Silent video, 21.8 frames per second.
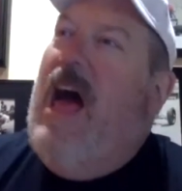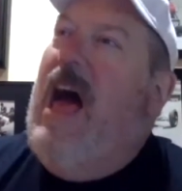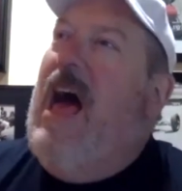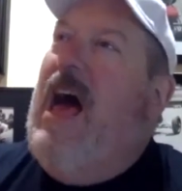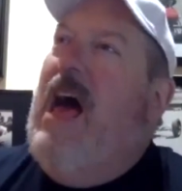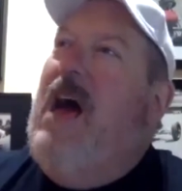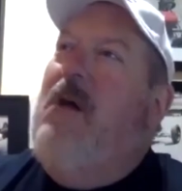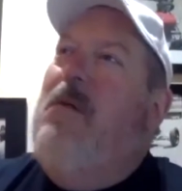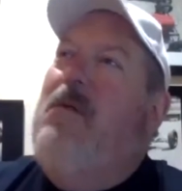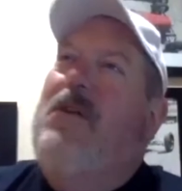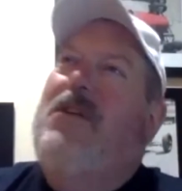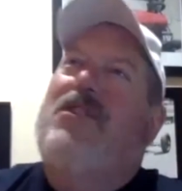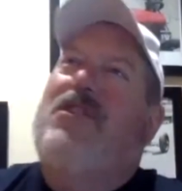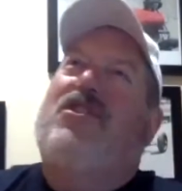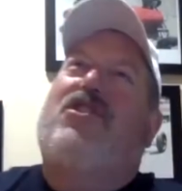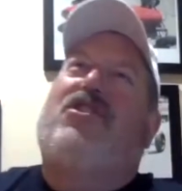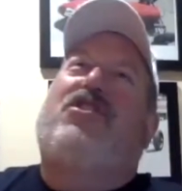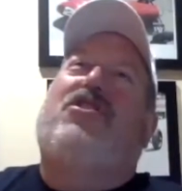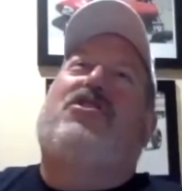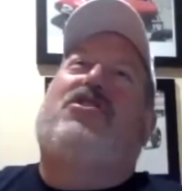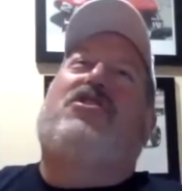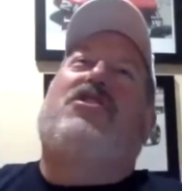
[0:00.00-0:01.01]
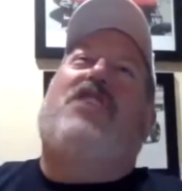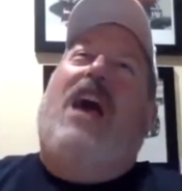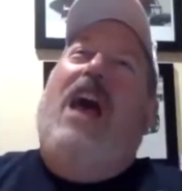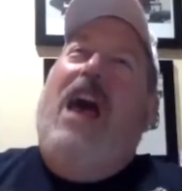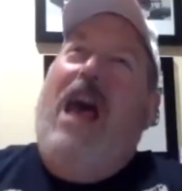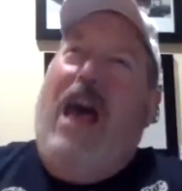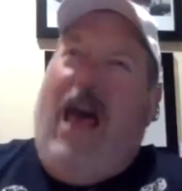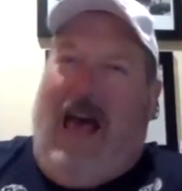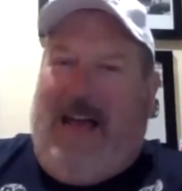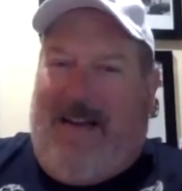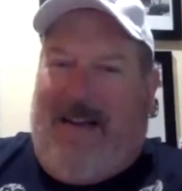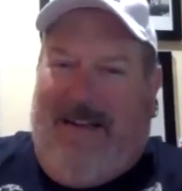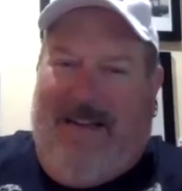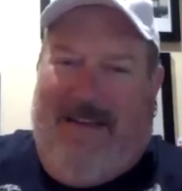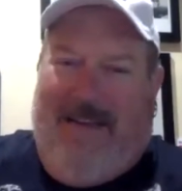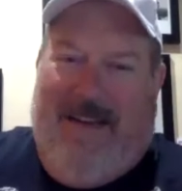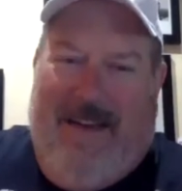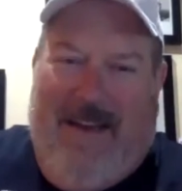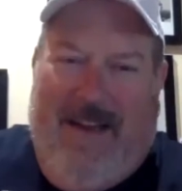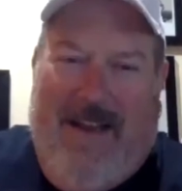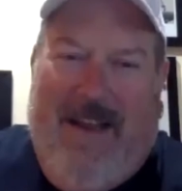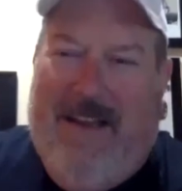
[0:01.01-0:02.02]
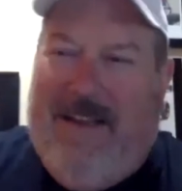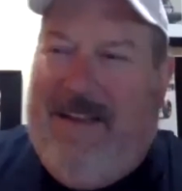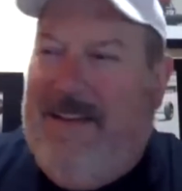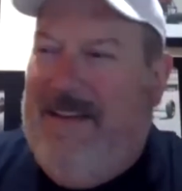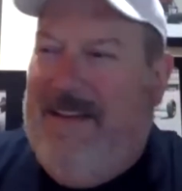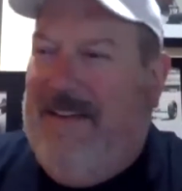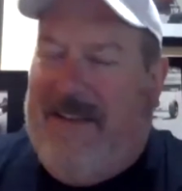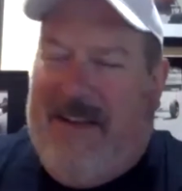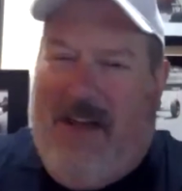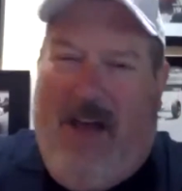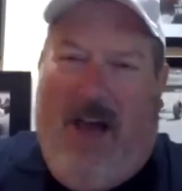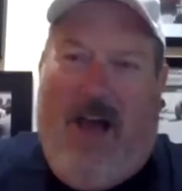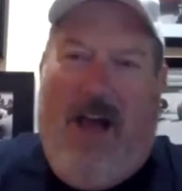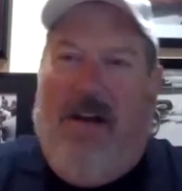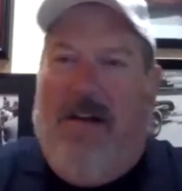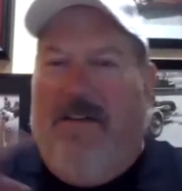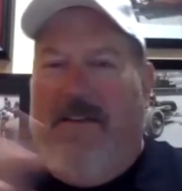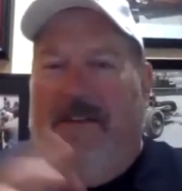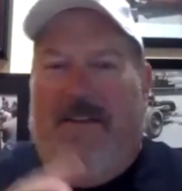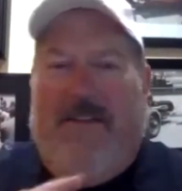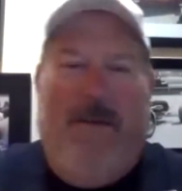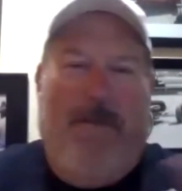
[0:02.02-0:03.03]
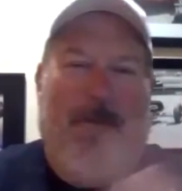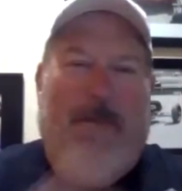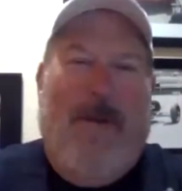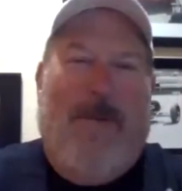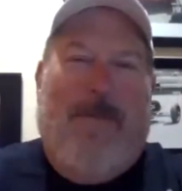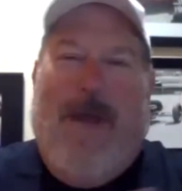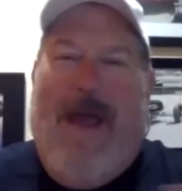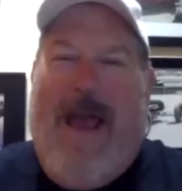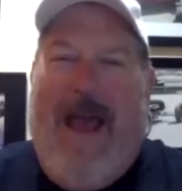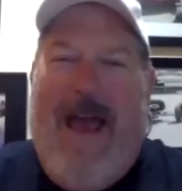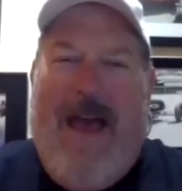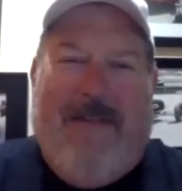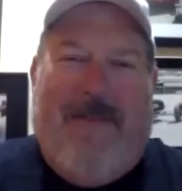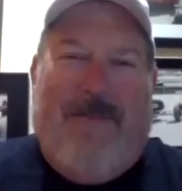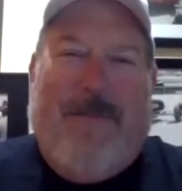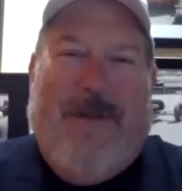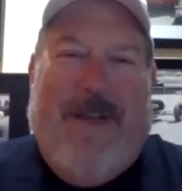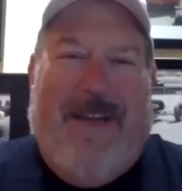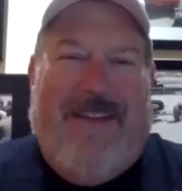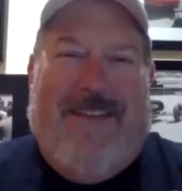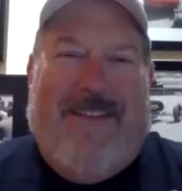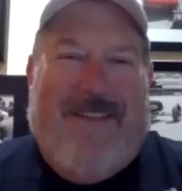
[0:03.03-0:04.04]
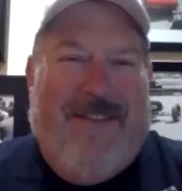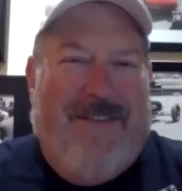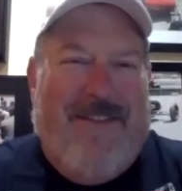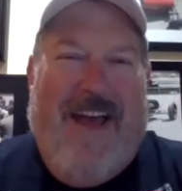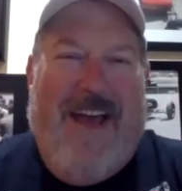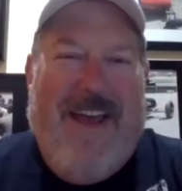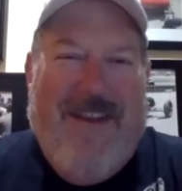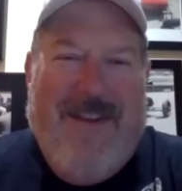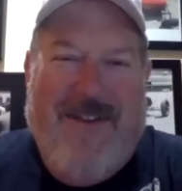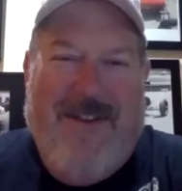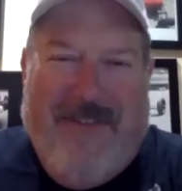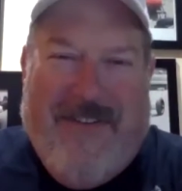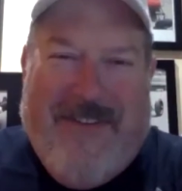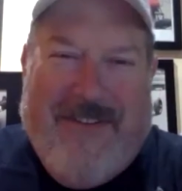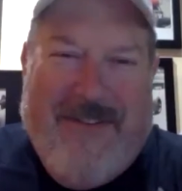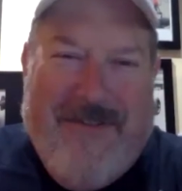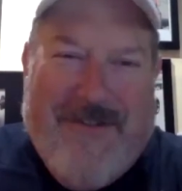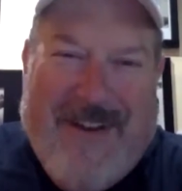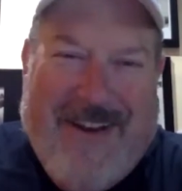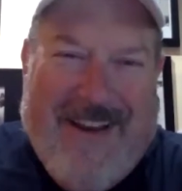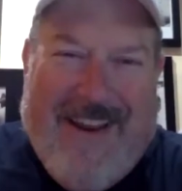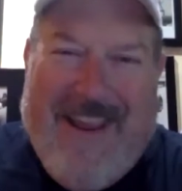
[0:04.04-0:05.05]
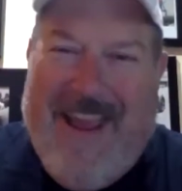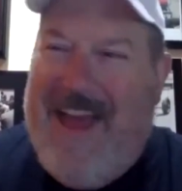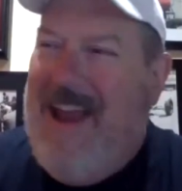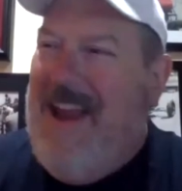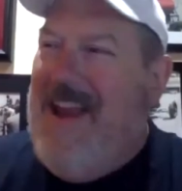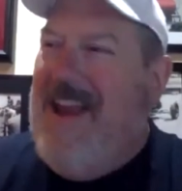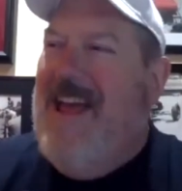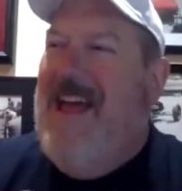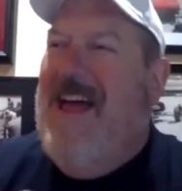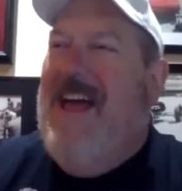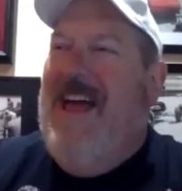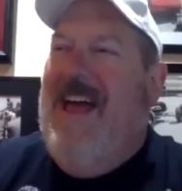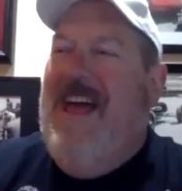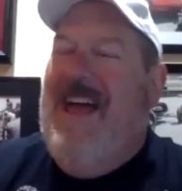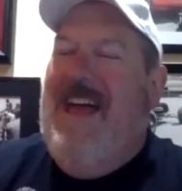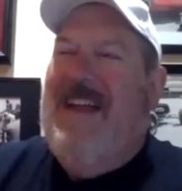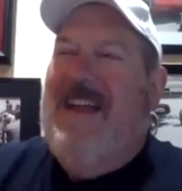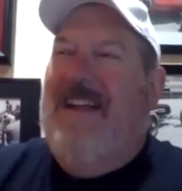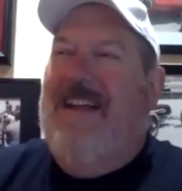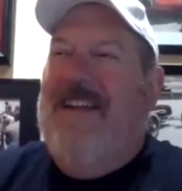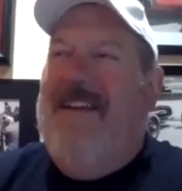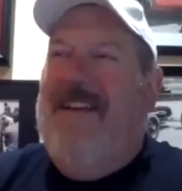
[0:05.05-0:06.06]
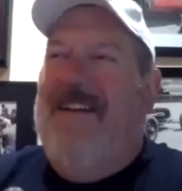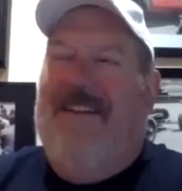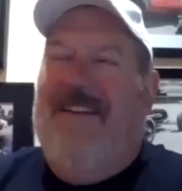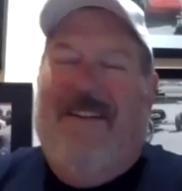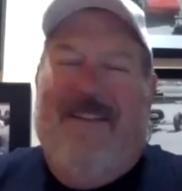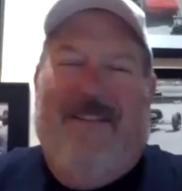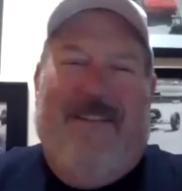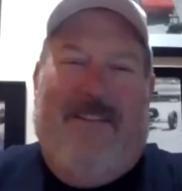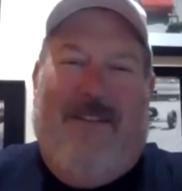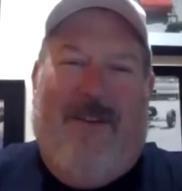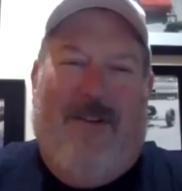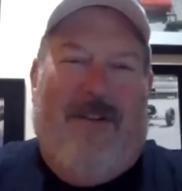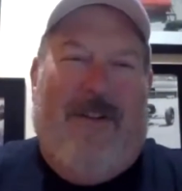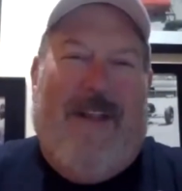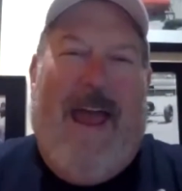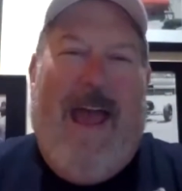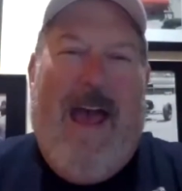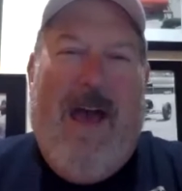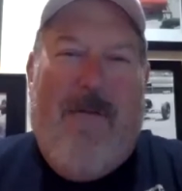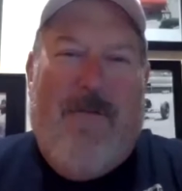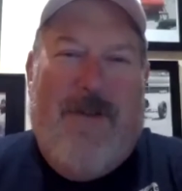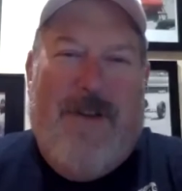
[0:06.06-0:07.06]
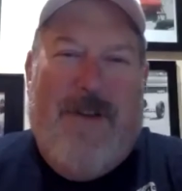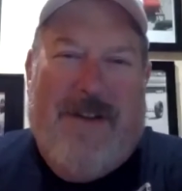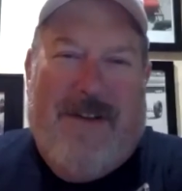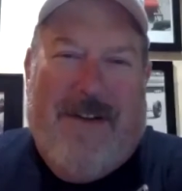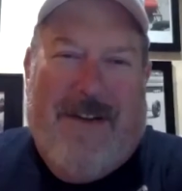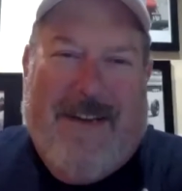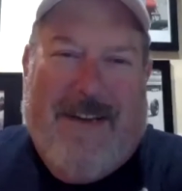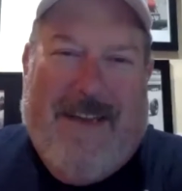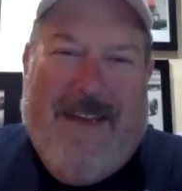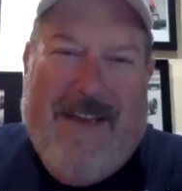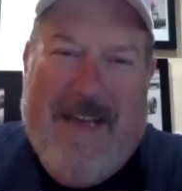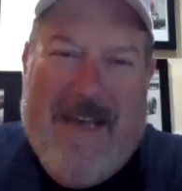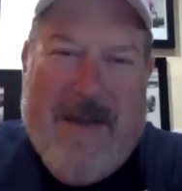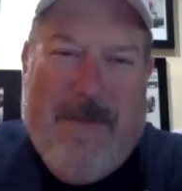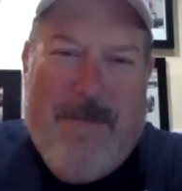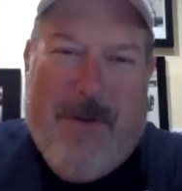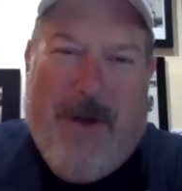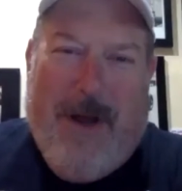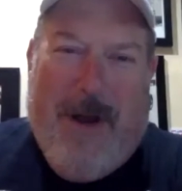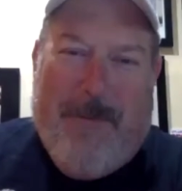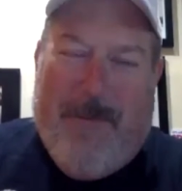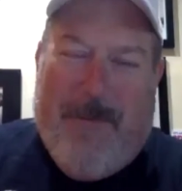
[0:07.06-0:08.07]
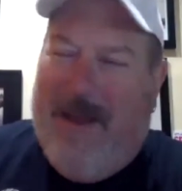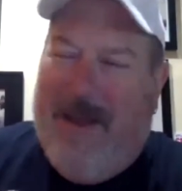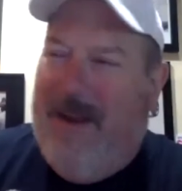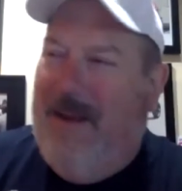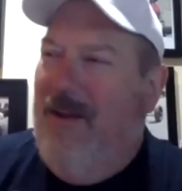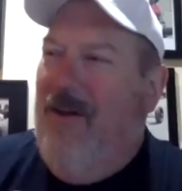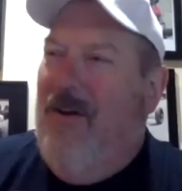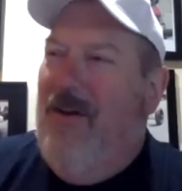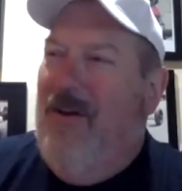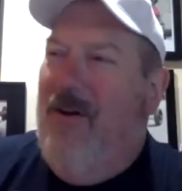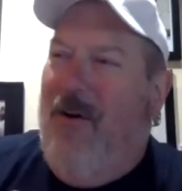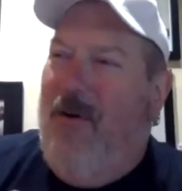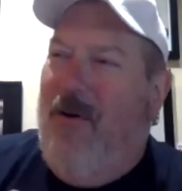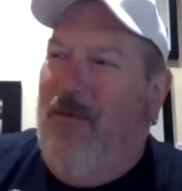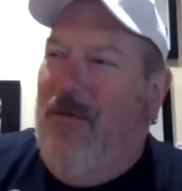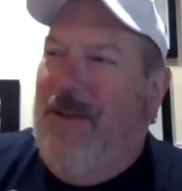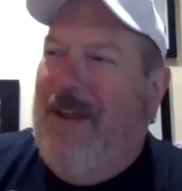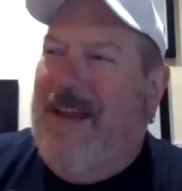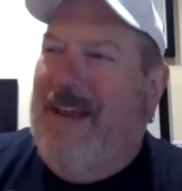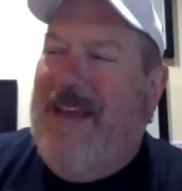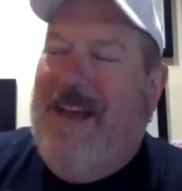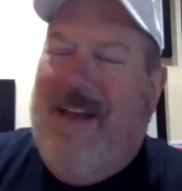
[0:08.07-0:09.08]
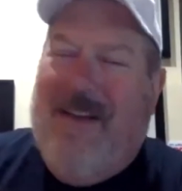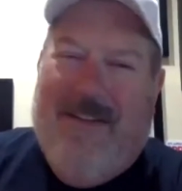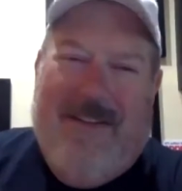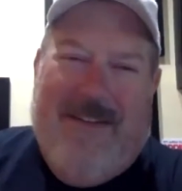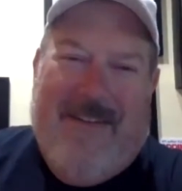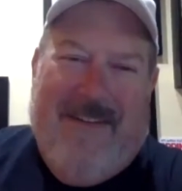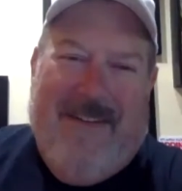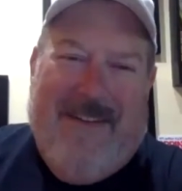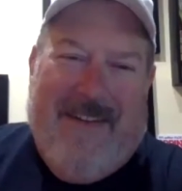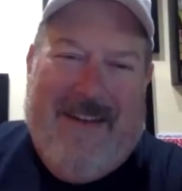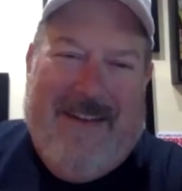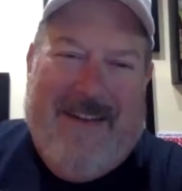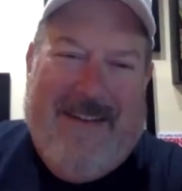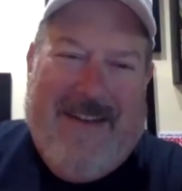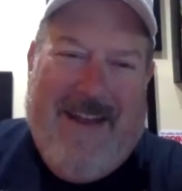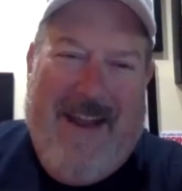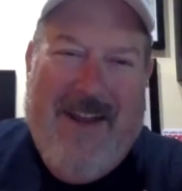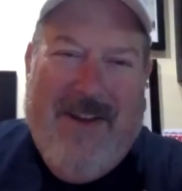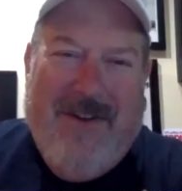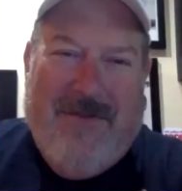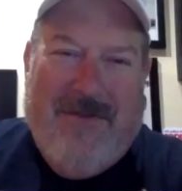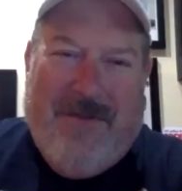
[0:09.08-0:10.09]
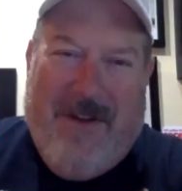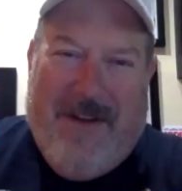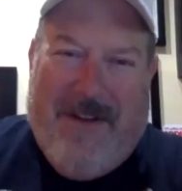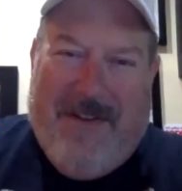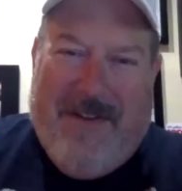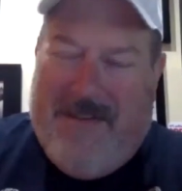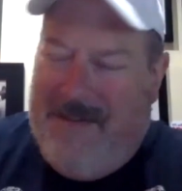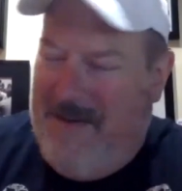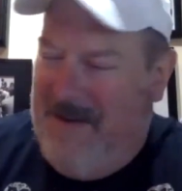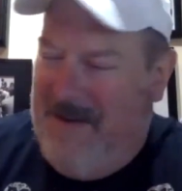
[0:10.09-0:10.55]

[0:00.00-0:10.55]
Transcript: I was shocked at these cars zipping past me because you're not used to it again. And it was old hat when you're a kid, but I'm like, holy cow, this is like dangerous.